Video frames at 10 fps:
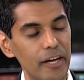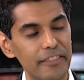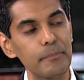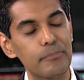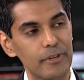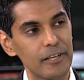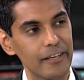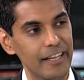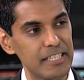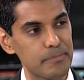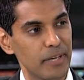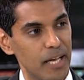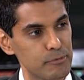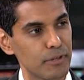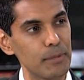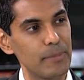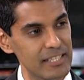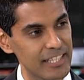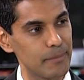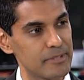I think Prada is perhaps one of the
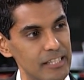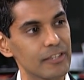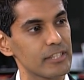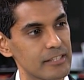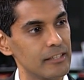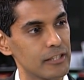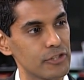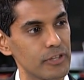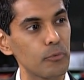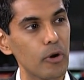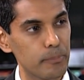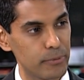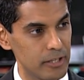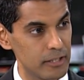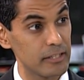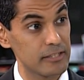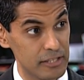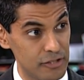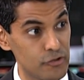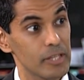best kept secrets in luxury, and what Prada does
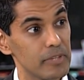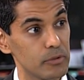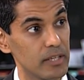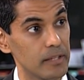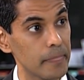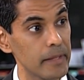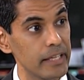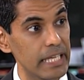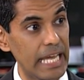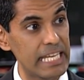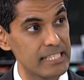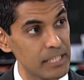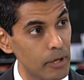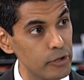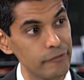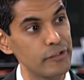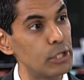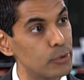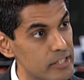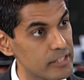extremely well is the amount of
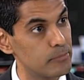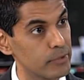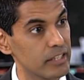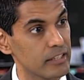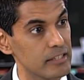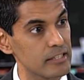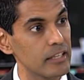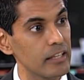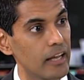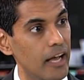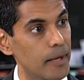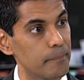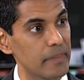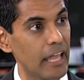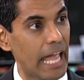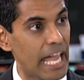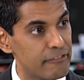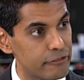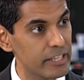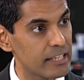newness it brings.
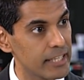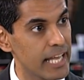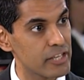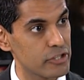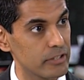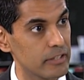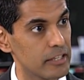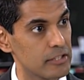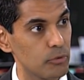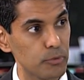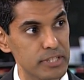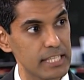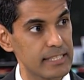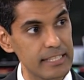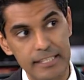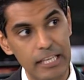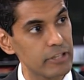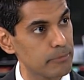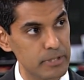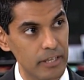Every collection is almost
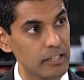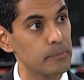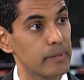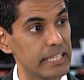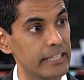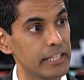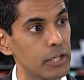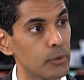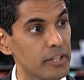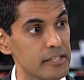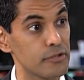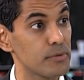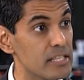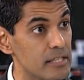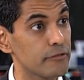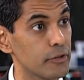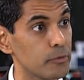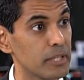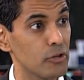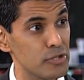60–70% completely new, and there's a reason for you. I mean, not